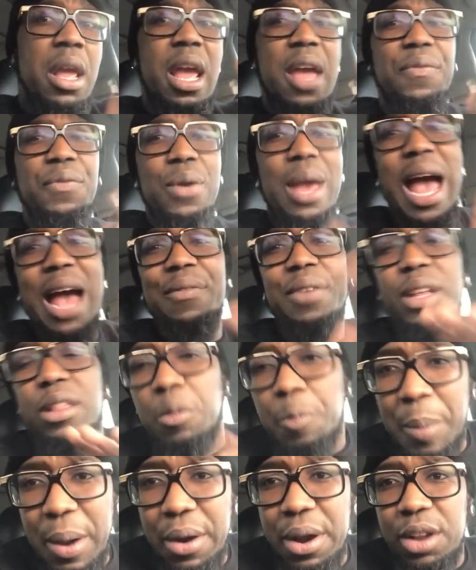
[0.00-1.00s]
if you have
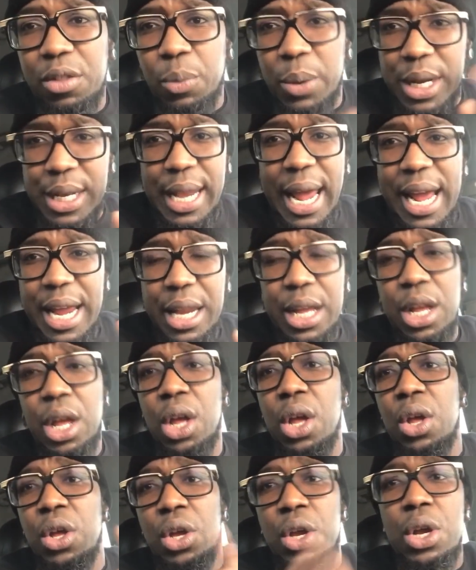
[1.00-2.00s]
experience with dating,
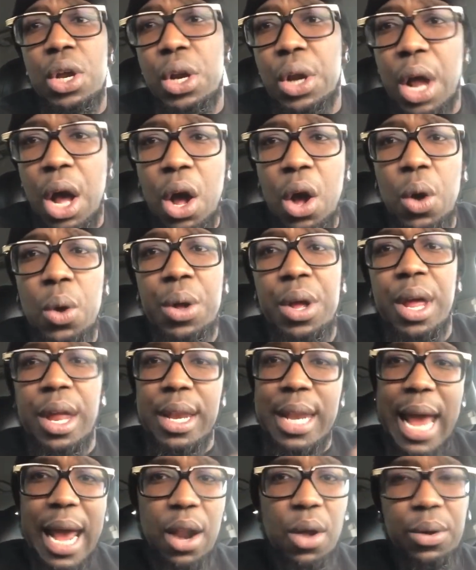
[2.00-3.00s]
you know
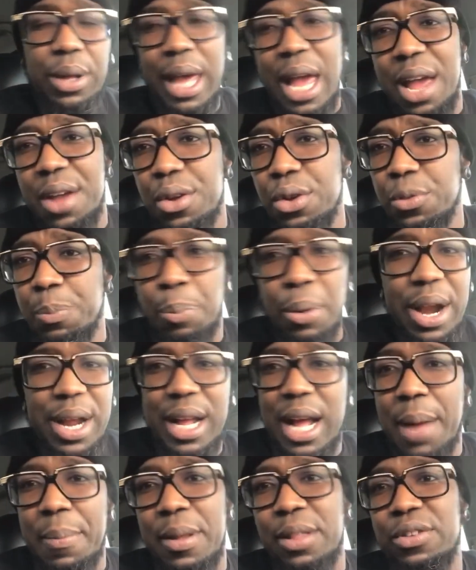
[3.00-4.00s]
that okay, you
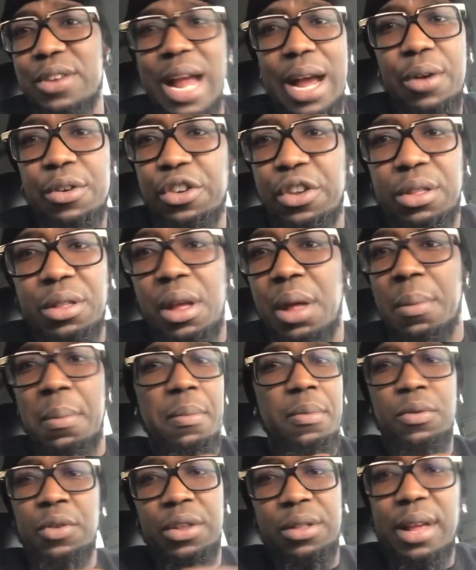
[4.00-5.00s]
break up, it's not going to just
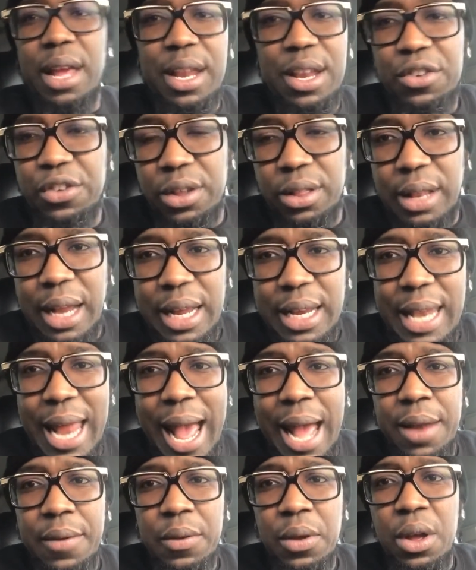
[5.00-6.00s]
just end just like
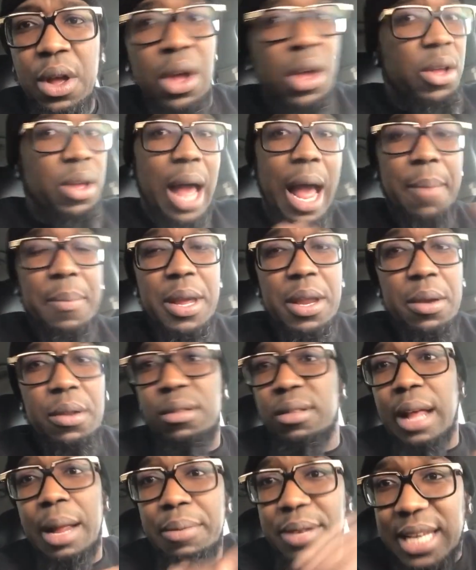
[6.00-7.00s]
that. I mean,
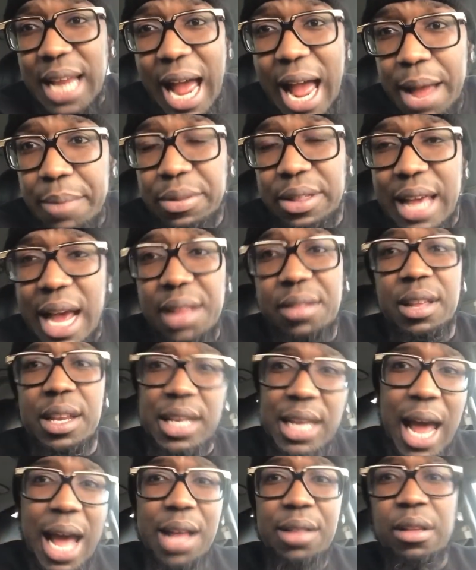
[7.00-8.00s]
sometimes, yes, it
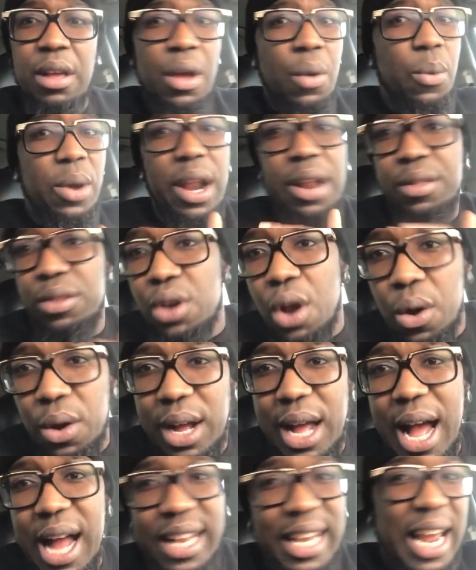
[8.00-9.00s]
does, where there's no
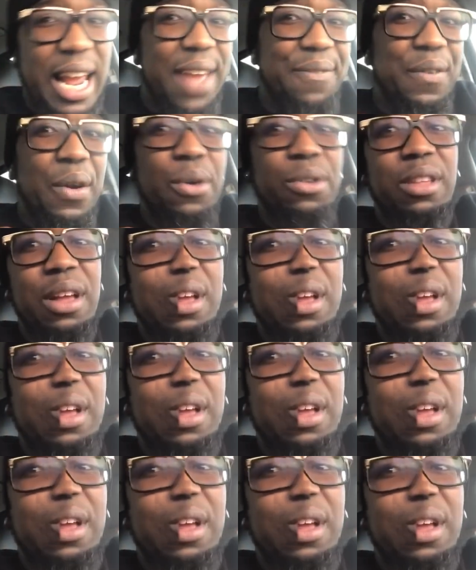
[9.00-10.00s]
contact. If it was a
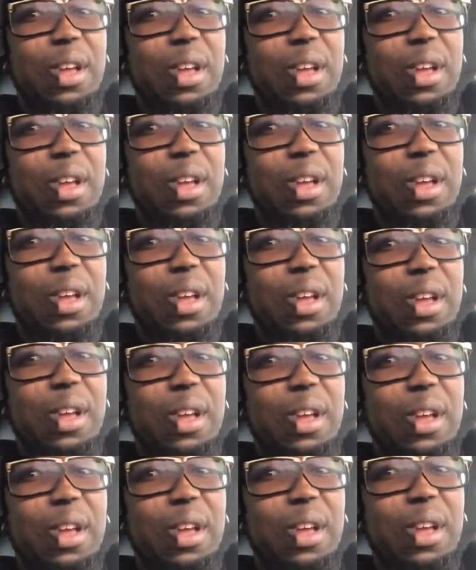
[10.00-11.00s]
violent situation,
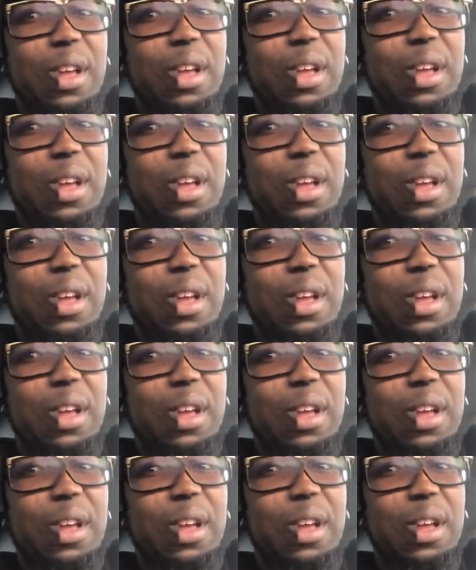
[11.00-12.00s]
of course,
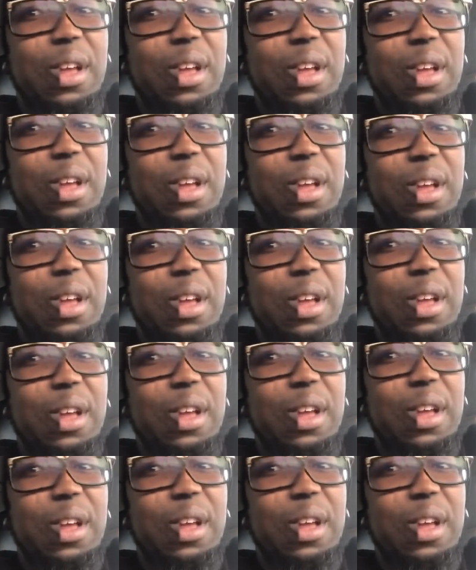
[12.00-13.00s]
no contact
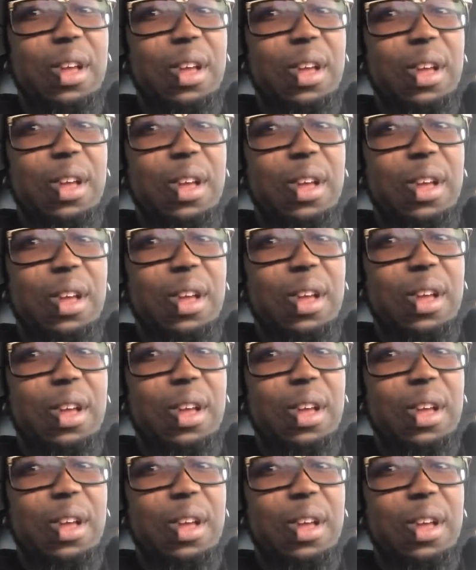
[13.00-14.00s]
whatsoever. But if it was just over
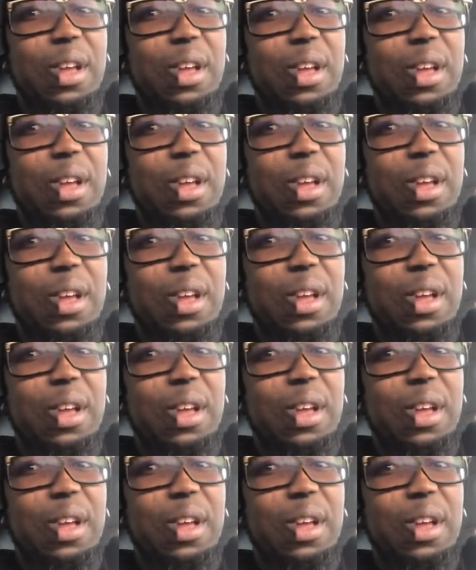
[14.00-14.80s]
an argument,